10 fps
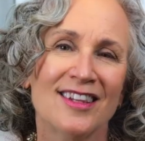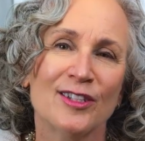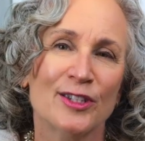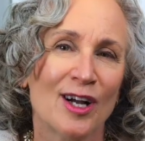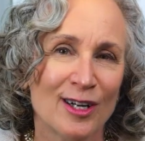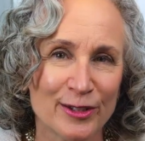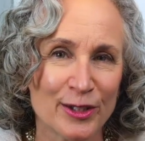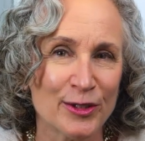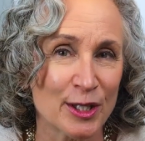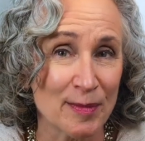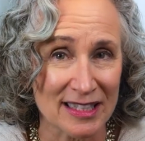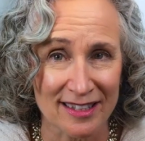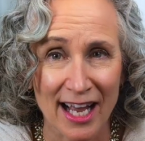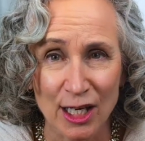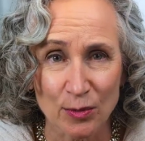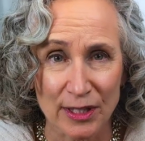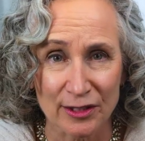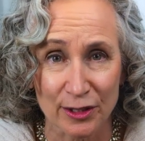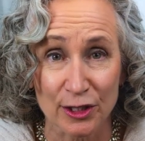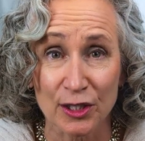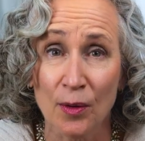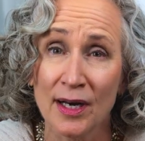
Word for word: There's also some exciting research